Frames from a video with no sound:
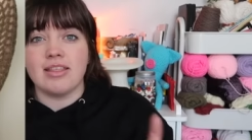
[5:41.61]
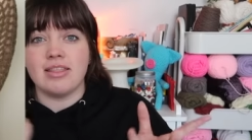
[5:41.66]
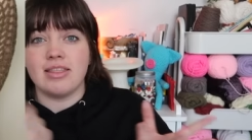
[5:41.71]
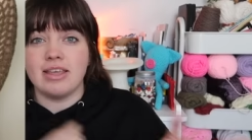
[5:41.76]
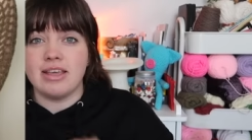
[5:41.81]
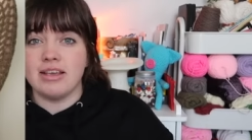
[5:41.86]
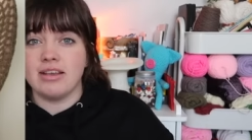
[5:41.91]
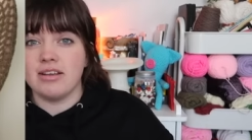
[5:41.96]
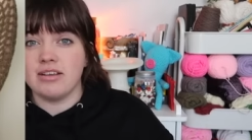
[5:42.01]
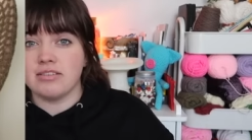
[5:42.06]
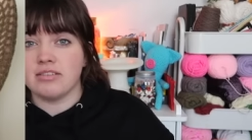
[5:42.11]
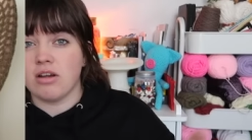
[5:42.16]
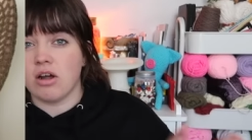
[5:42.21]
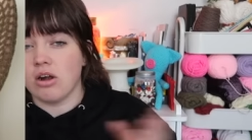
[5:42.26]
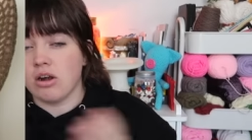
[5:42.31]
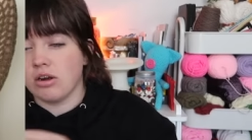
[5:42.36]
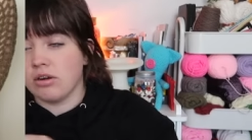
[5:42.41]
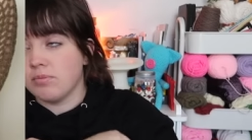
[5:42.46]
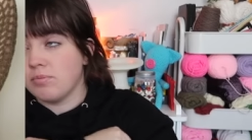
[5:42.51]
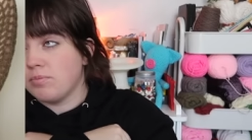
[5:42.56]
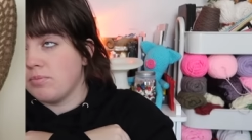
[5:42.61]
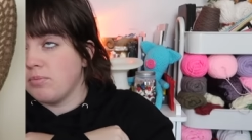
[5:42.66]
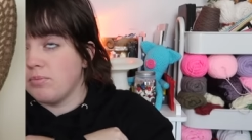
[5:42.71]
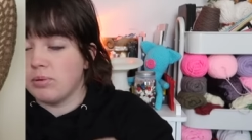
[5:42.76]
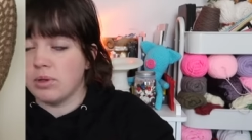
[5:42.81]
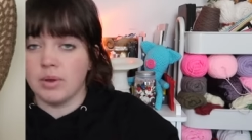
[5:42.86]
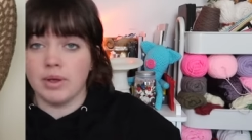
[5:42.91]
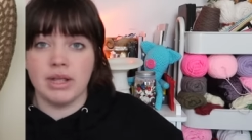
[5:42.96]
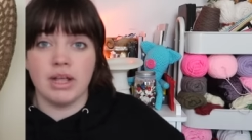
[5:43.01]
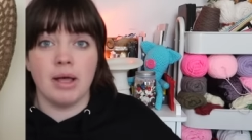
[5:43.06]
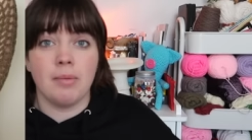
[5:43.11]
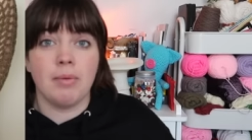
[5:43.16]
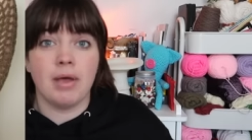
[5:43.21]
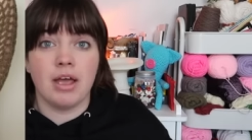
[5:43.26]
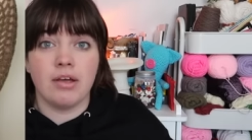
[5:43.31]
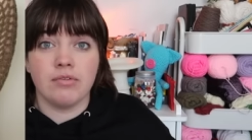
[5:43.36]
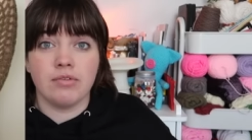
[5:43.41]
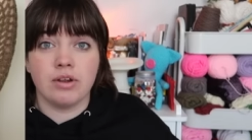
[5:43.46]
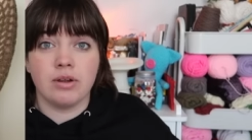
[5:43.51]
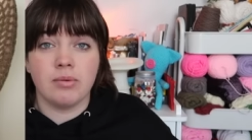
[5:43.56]
These are blowing up
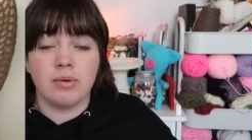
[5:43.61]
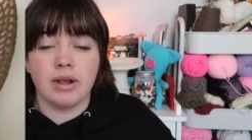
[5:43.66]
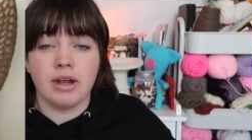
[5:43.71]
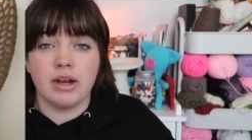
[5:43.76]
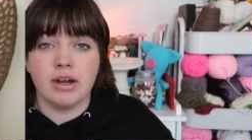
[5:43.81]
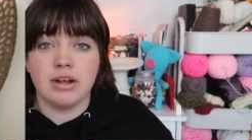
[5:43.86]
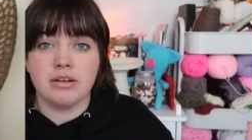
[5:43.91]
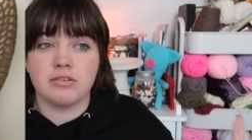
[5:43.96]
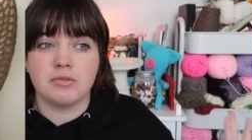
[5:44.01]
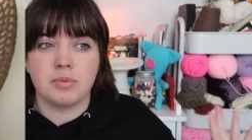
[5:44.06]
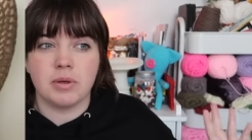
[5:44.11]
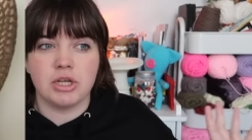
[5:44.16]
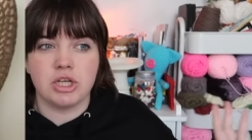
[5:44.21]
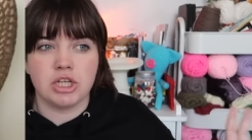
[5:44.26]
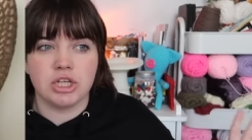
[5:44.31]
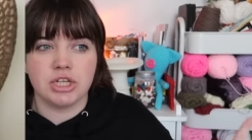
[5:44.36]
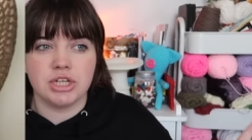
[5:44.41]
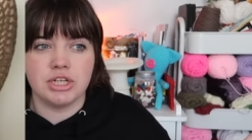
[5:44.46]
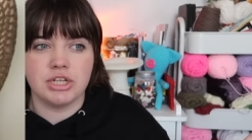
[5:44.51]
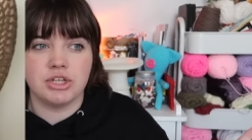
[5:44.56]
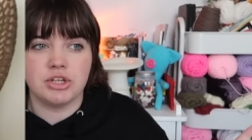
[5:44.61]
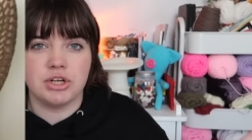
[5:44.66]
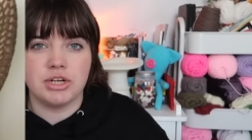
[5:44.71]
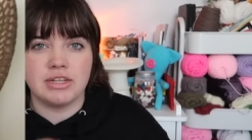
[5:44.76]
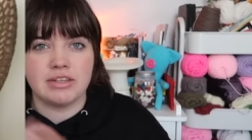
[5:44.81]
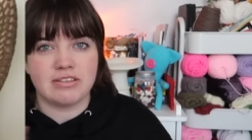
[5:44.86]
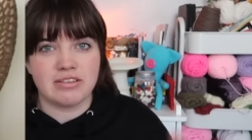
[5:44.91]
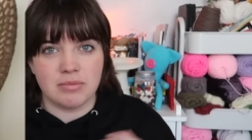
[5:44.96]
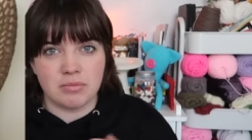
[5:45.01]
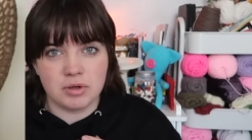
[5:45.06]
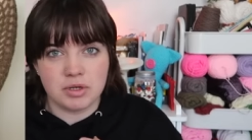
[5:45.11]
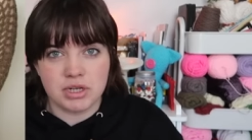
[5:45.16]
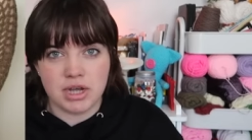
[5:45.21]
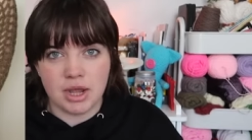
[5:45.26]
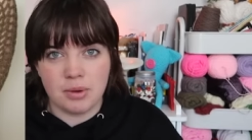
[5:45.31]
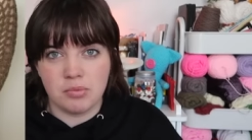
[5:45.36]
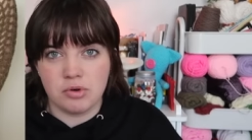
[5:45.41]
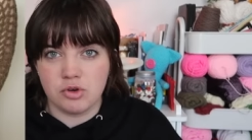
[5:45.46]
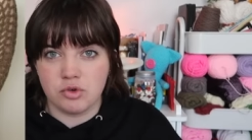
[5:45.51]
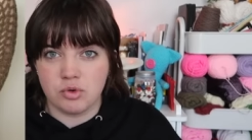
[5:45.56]
everywhere, especially during the
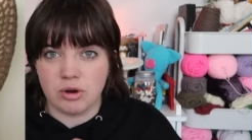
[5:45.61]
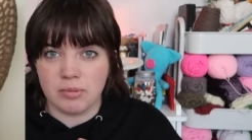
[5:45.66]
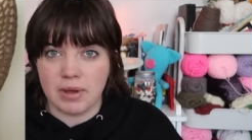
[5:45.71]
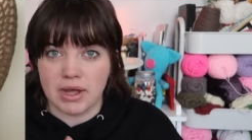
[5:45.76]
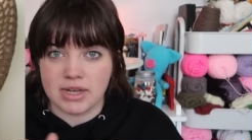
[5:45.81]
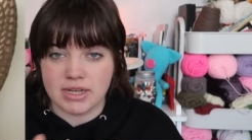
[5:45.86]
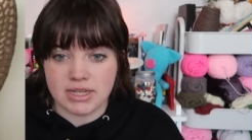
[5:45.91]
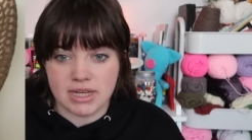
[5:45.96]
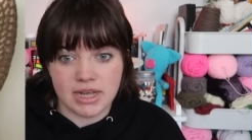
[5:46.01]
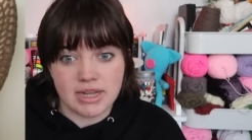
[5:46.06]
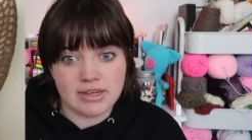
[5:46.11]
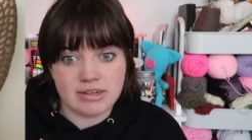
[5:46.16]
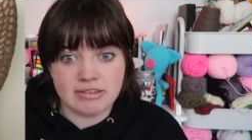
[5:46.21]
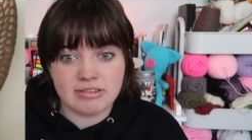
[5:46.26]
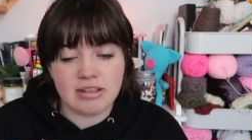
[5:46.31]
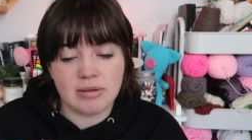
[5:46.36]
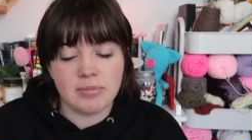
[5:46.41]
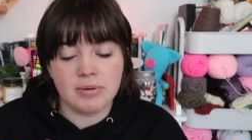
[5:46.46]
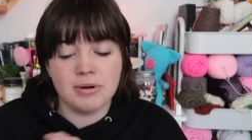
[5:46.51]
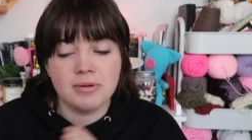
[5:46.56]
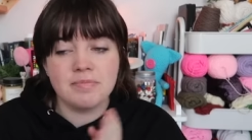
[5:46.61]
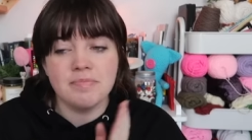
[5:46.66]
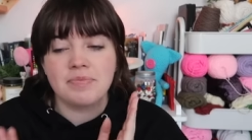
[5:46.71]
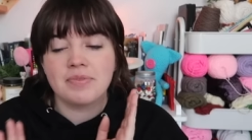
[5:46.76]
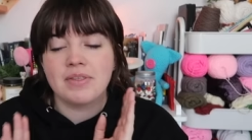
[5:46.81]
summertime, which we're about to get into summer.